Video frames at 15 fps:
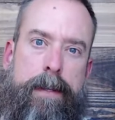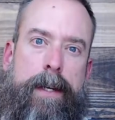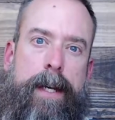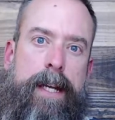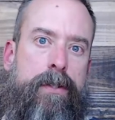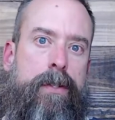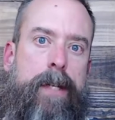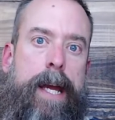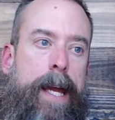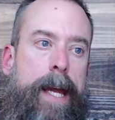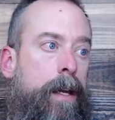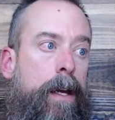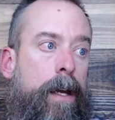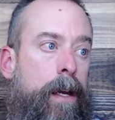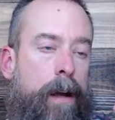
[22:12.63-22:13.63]
and saying
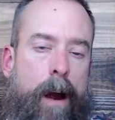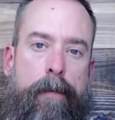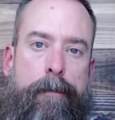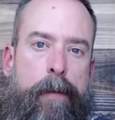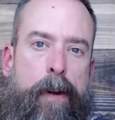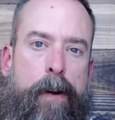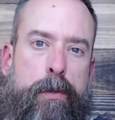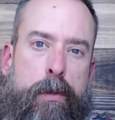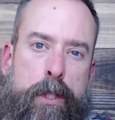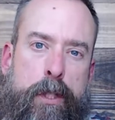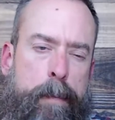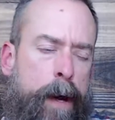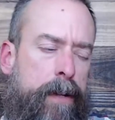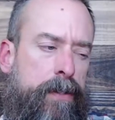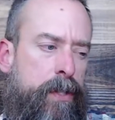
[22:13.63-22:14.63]
our first response